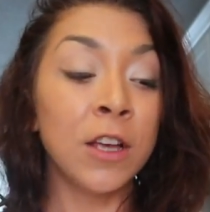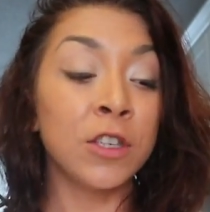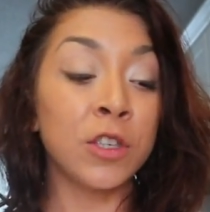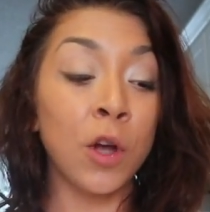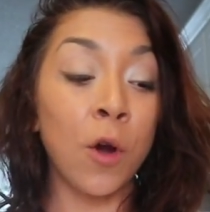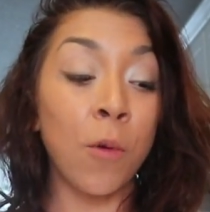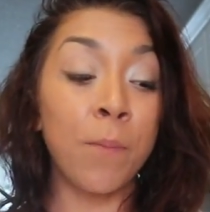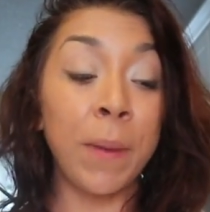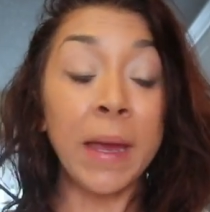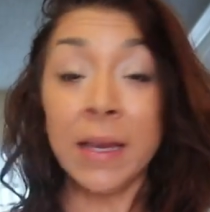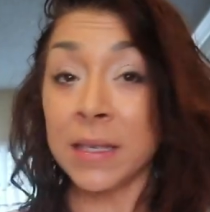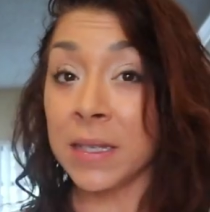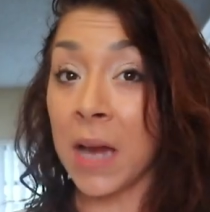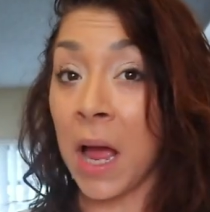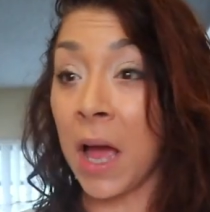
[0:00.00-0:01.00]
So
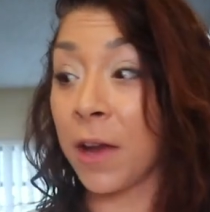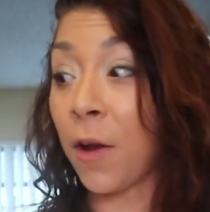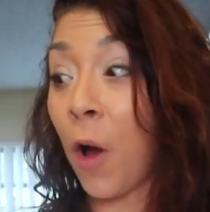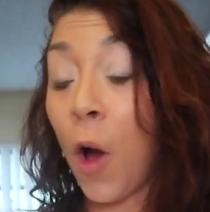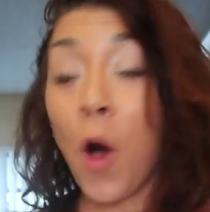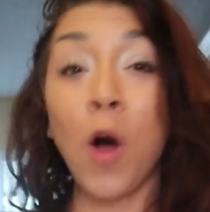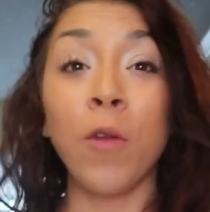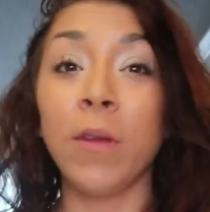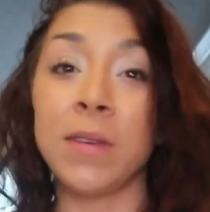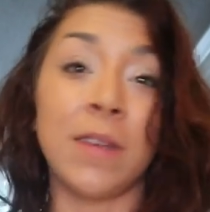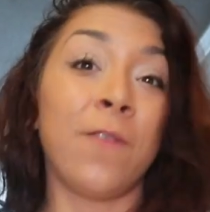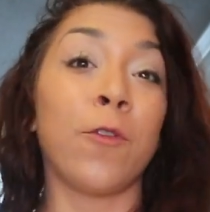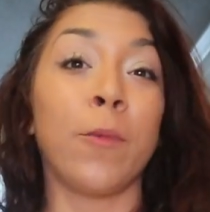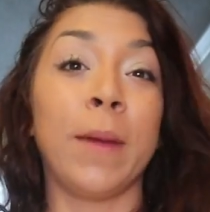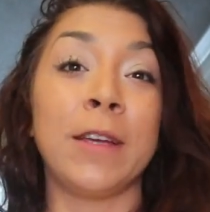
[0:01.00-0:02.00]
based on all this
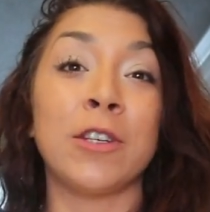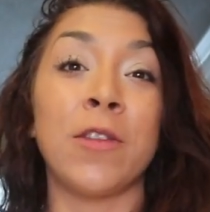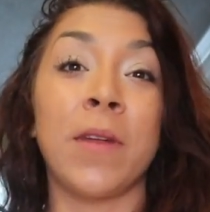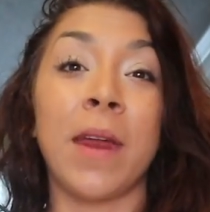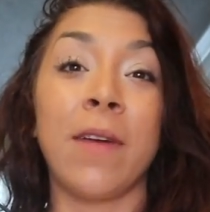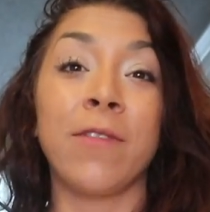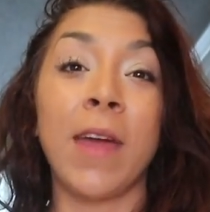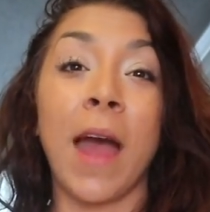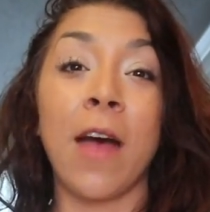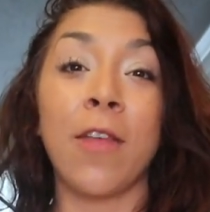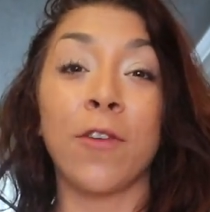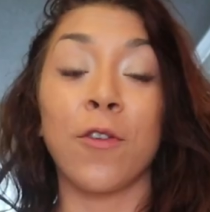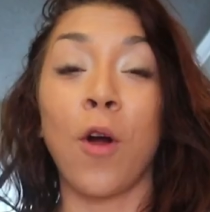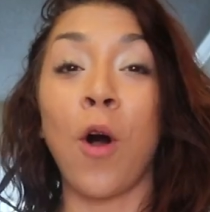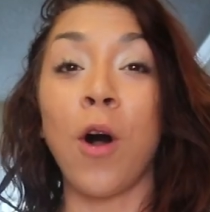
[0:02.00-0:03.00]
information that I've
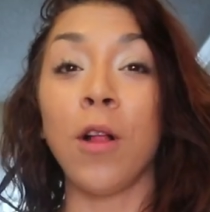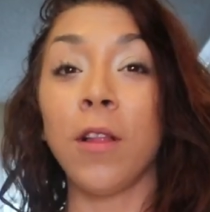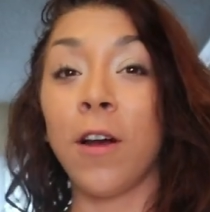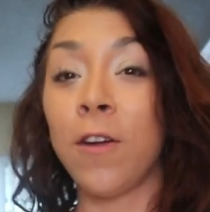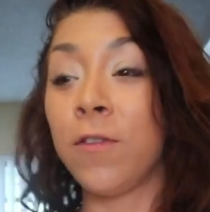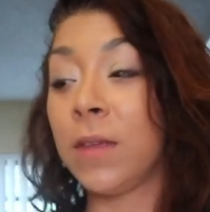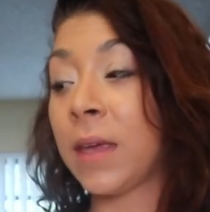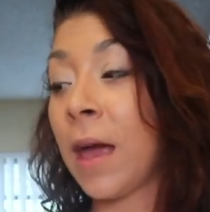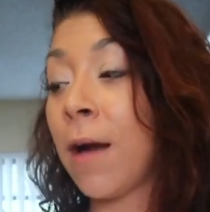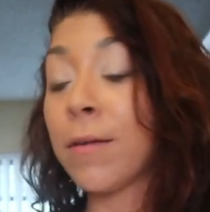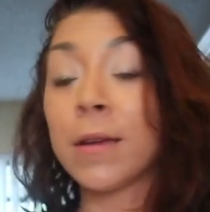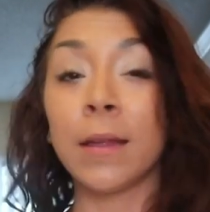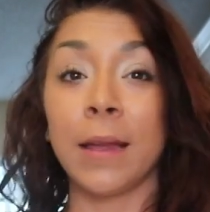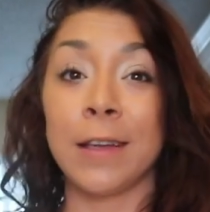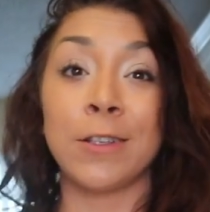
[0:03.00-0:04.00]
gathered, all of the
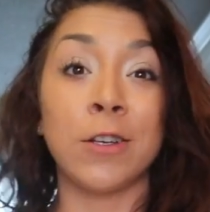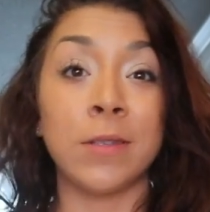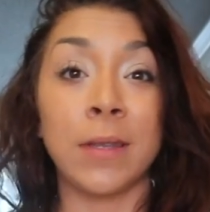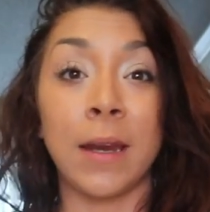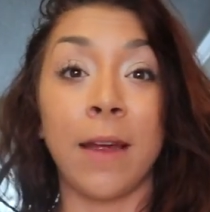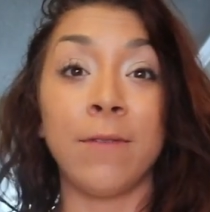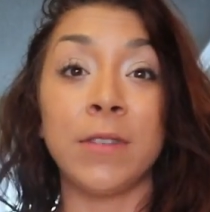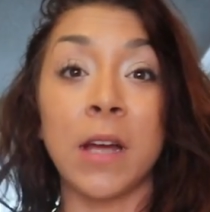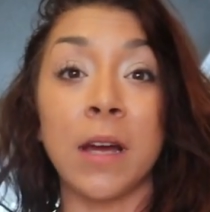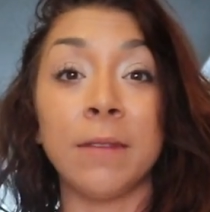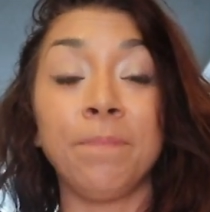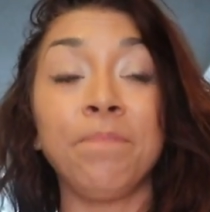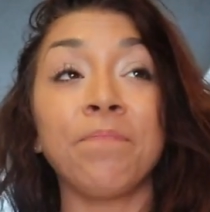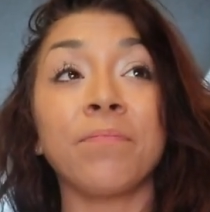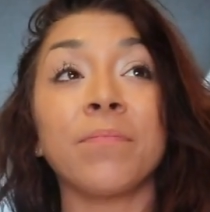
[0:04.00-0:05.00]
calculations that I've
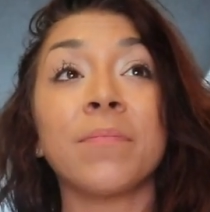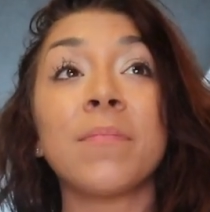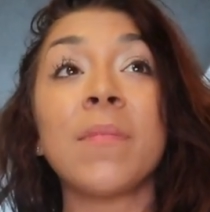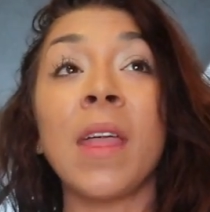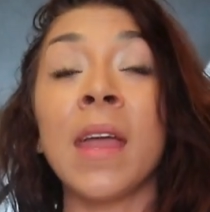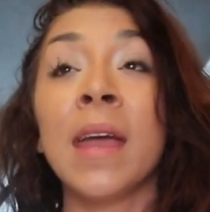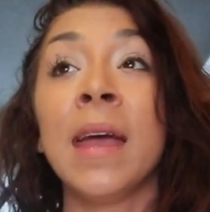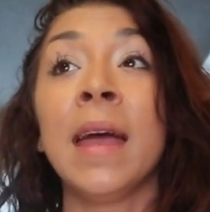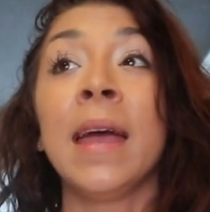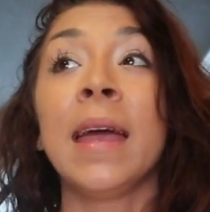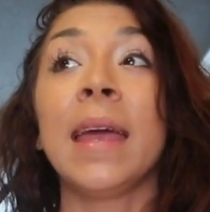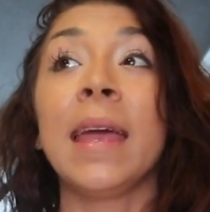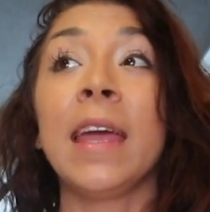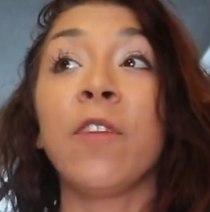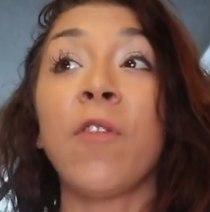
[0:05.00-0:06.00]
done,
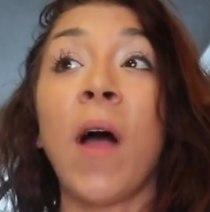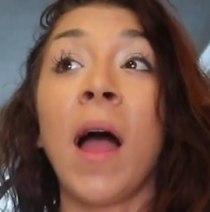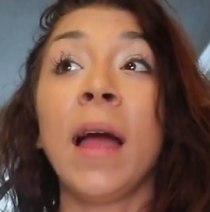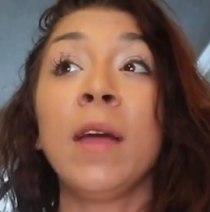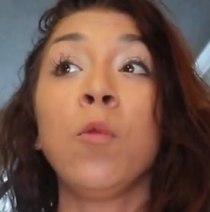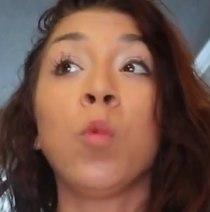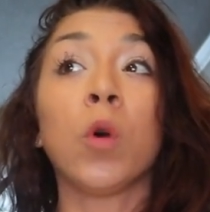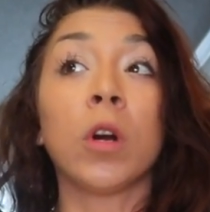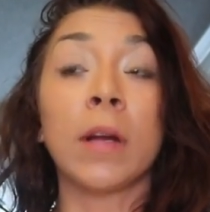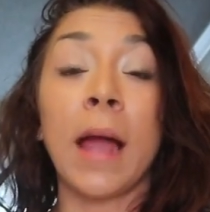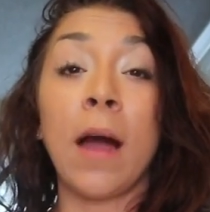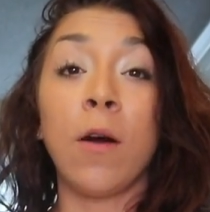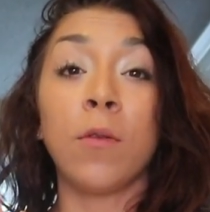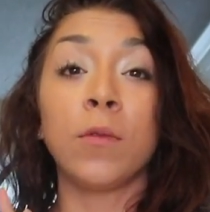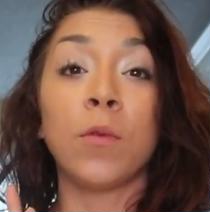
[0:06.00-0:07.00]
if I work
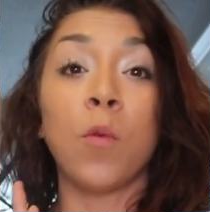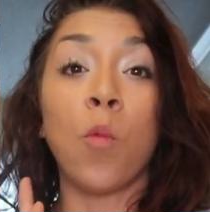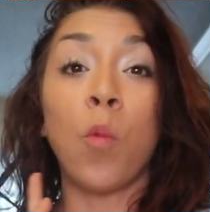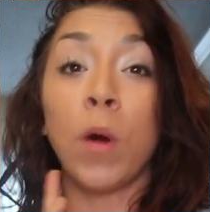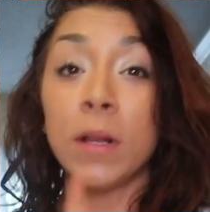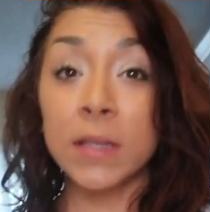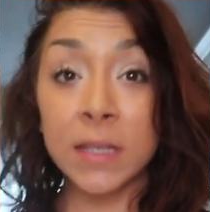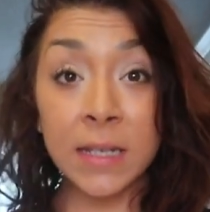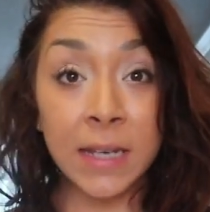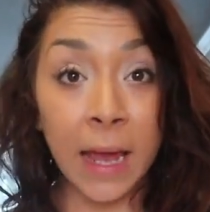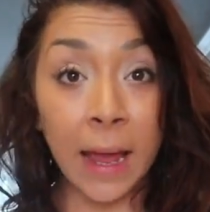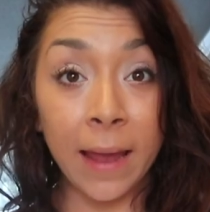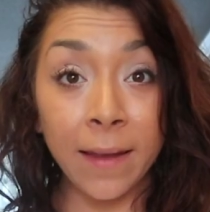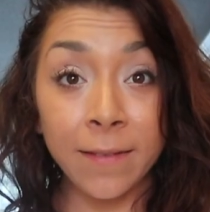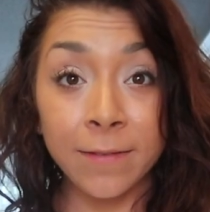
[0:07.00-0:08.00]
out once a
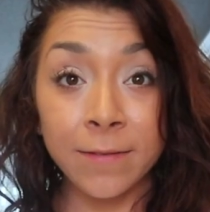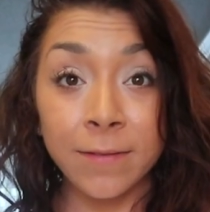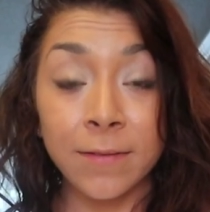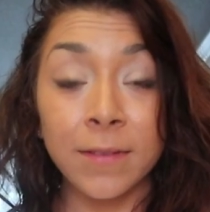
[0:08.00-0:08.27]
day,